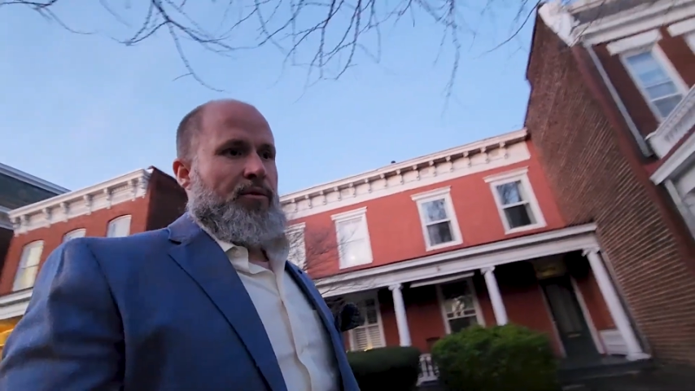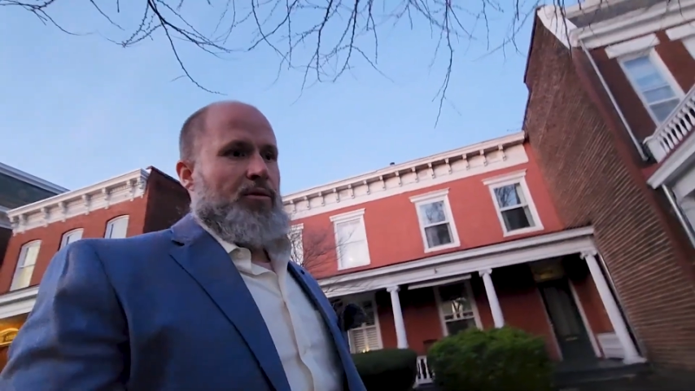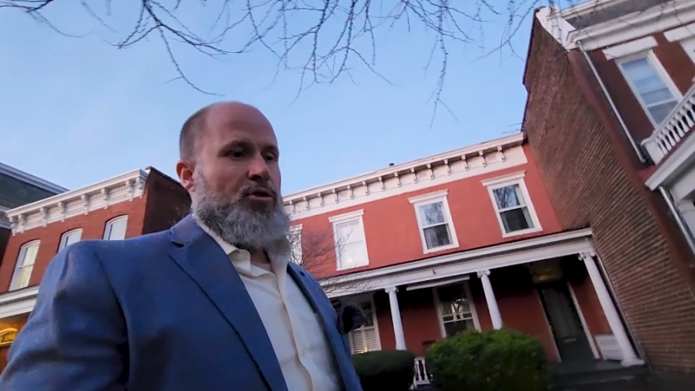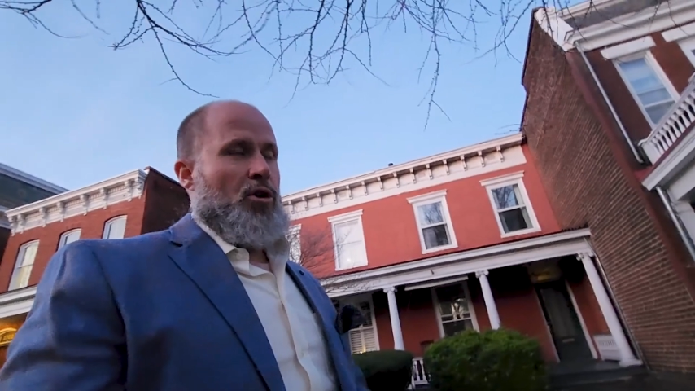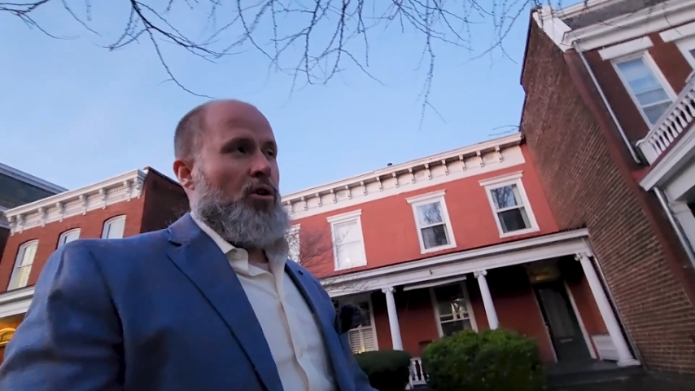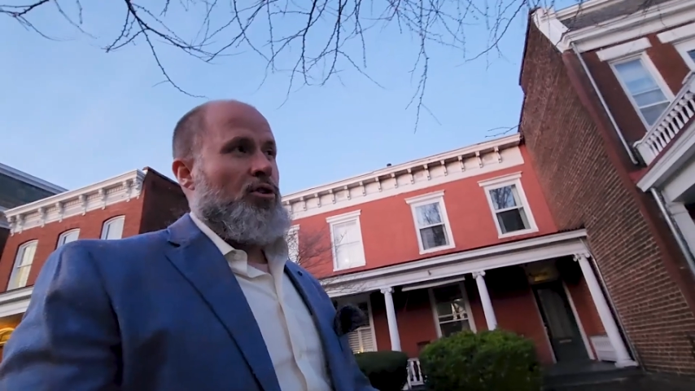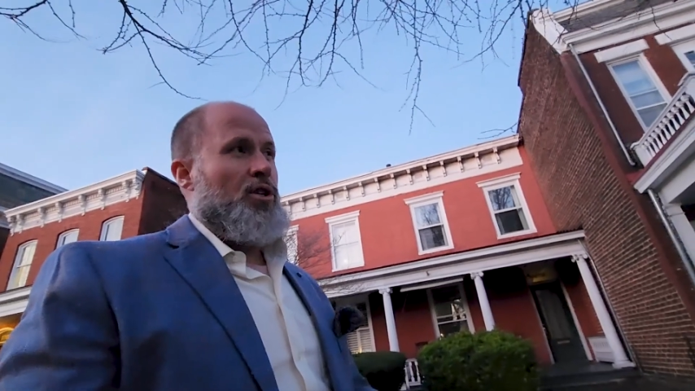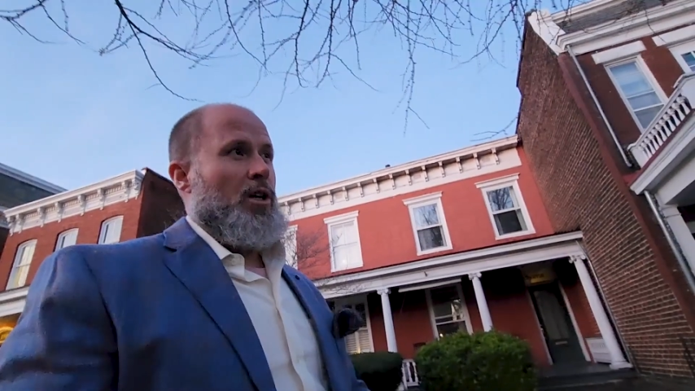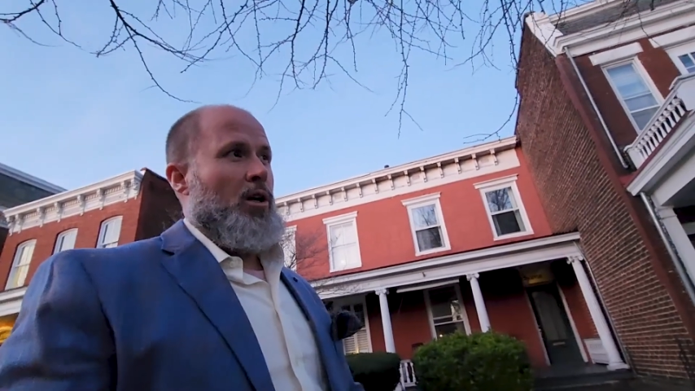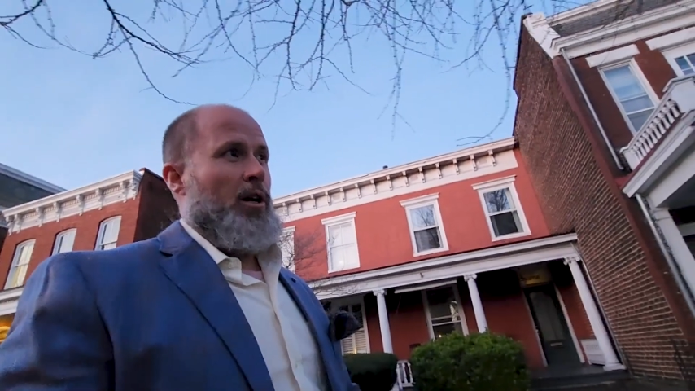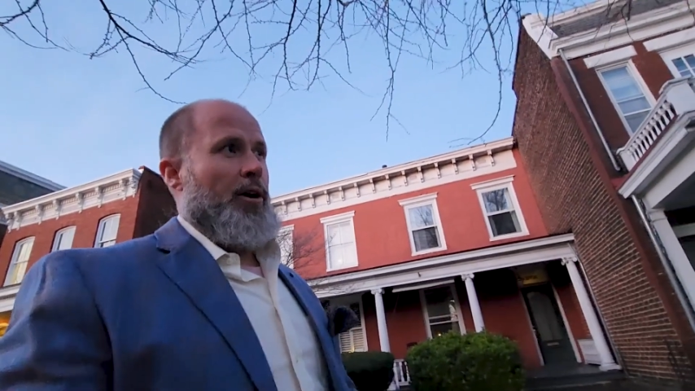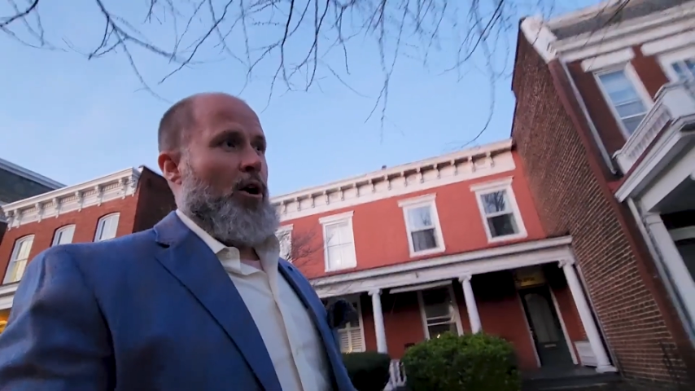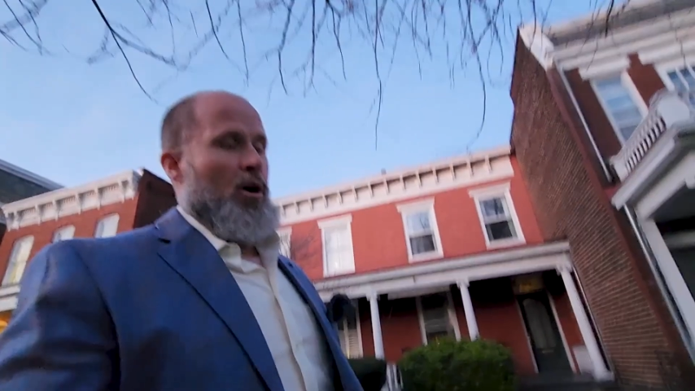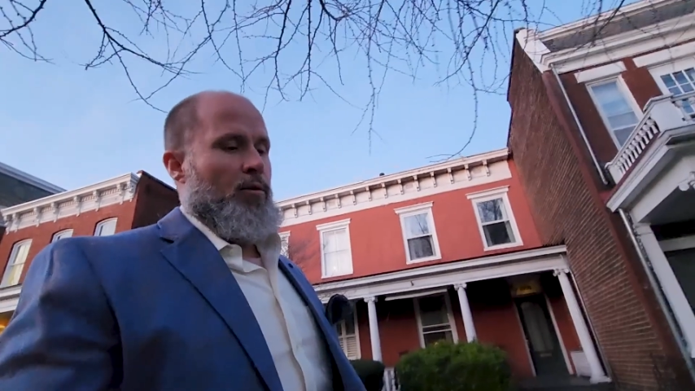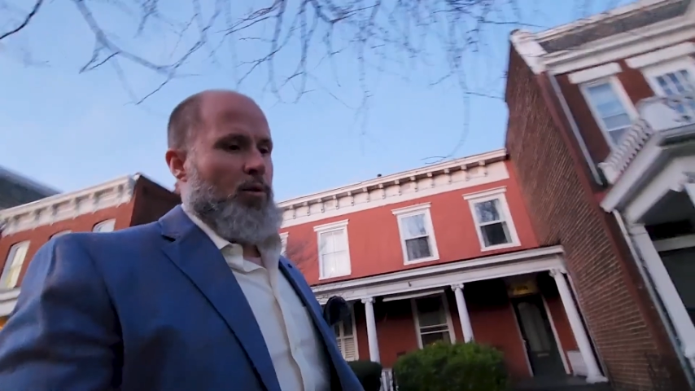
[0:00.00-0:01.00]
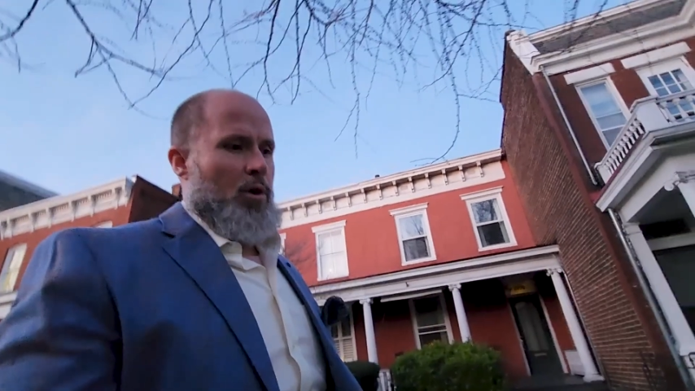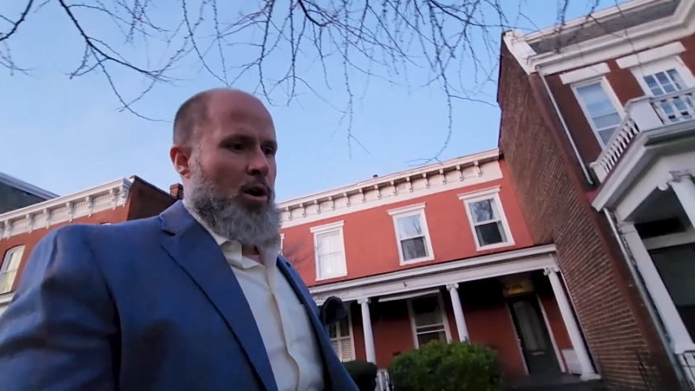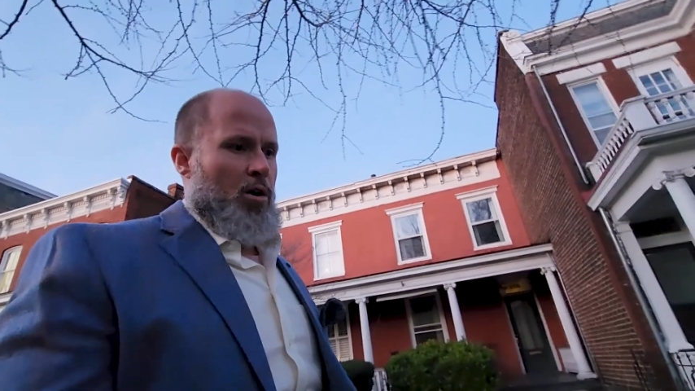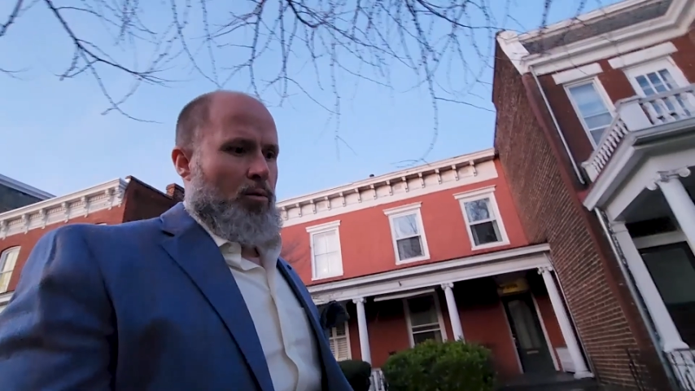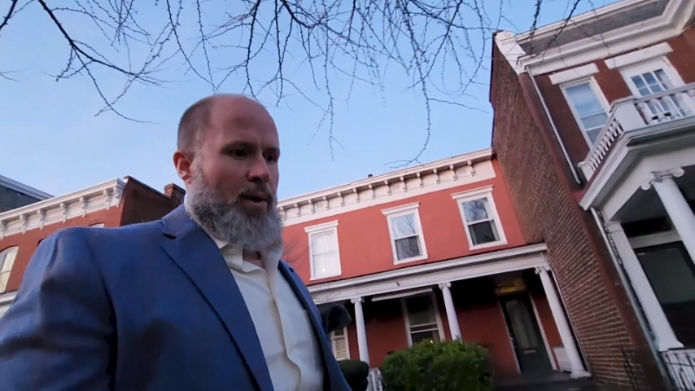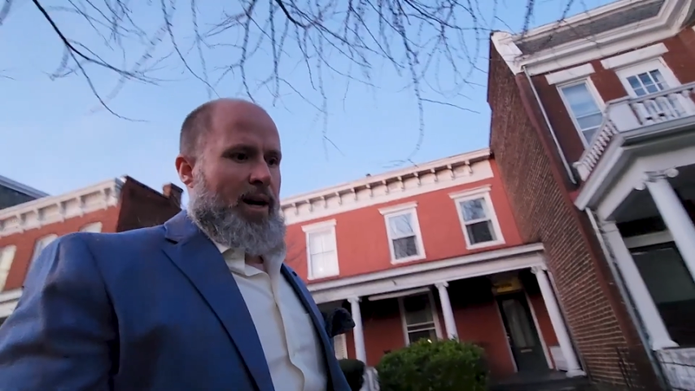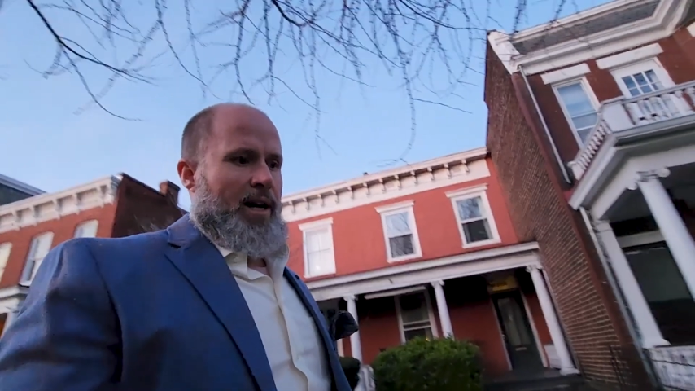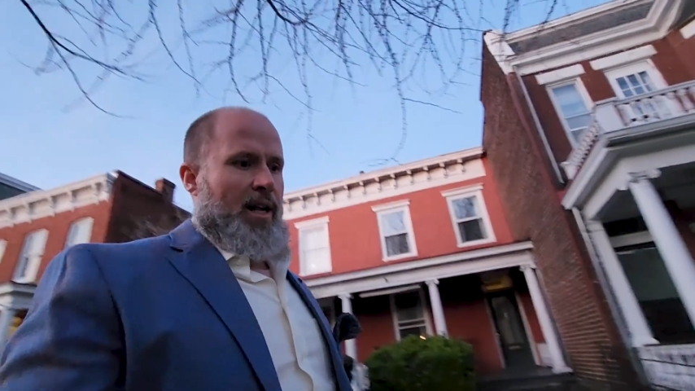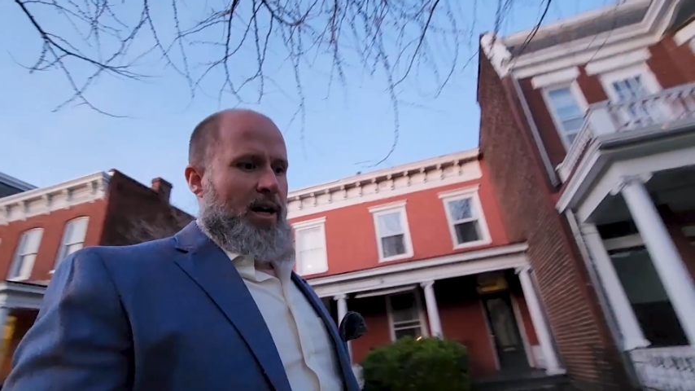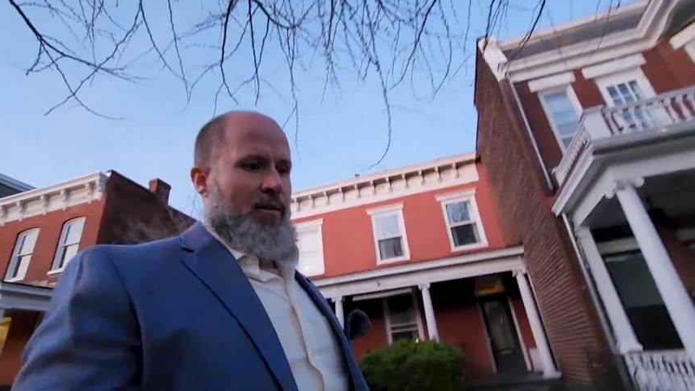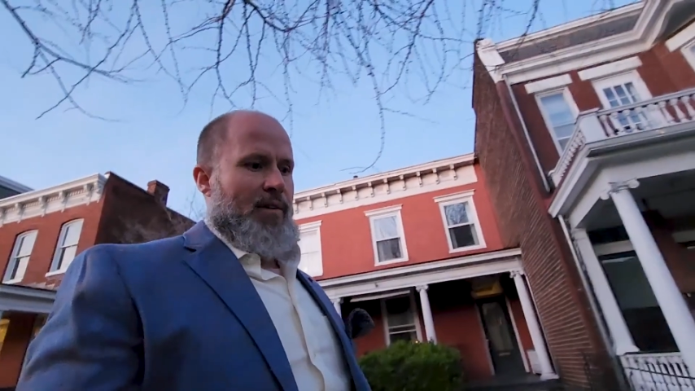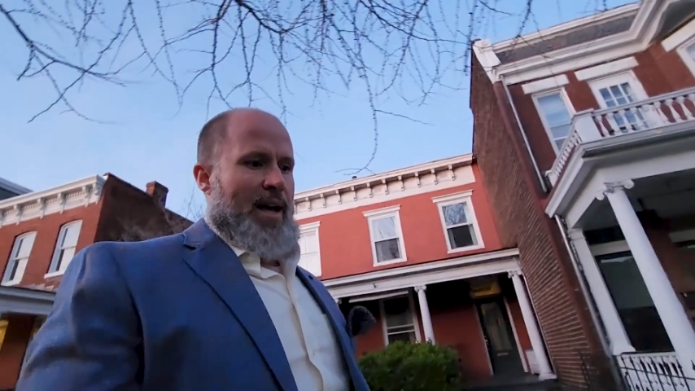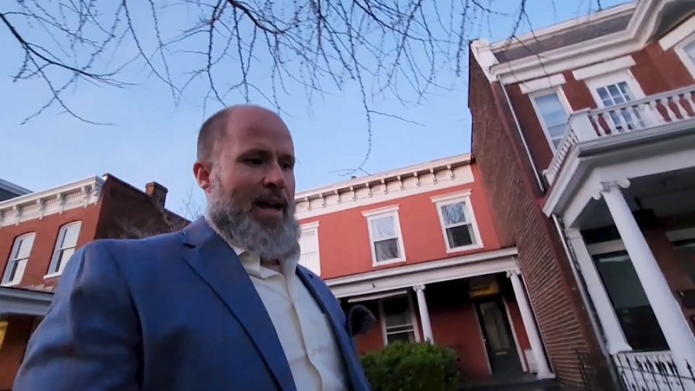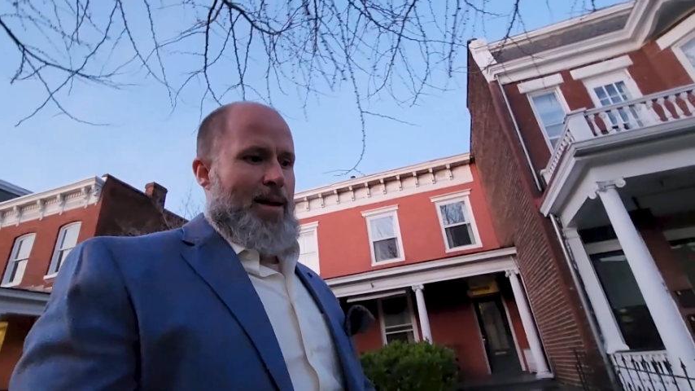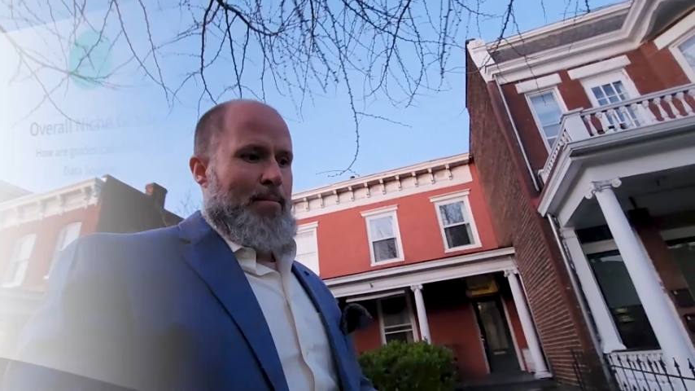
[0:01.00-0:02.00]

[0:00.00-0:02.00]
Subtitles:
Church Hill an overall rating of A-,